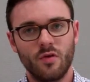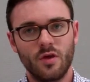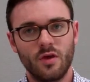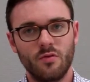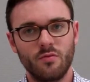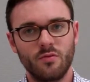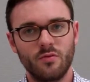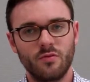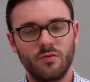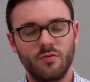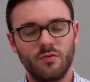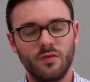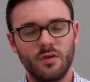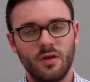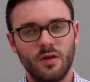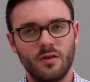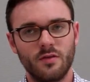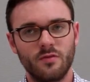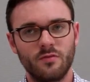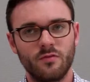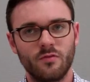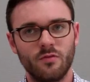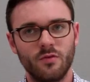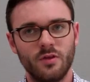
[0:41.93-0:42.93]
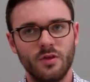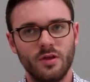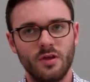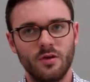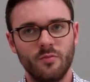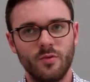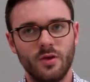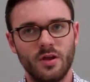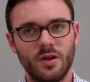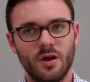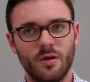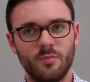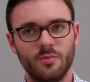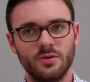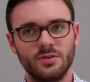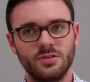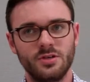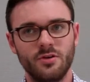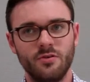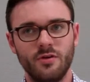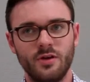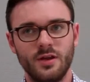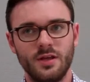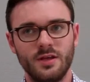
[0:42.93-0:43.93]
it's really going to be an
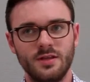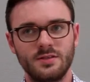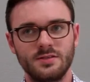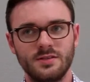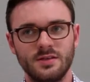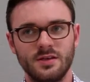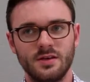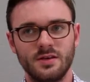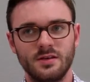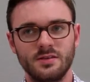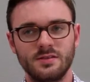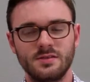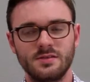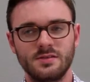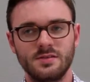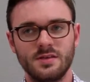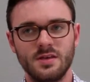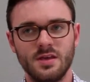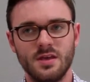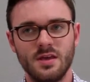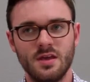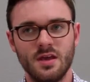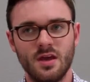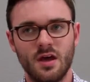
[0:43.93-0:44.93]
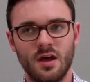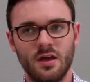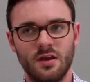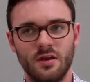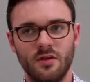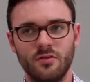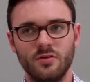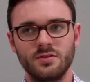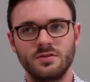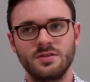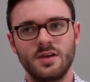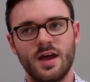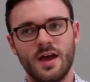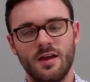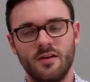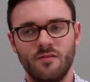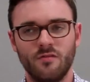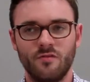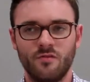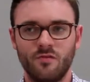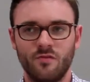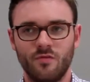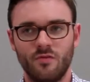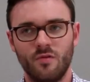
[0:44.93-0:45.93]
opportunity to see another side
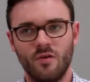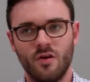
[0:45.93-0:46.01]
of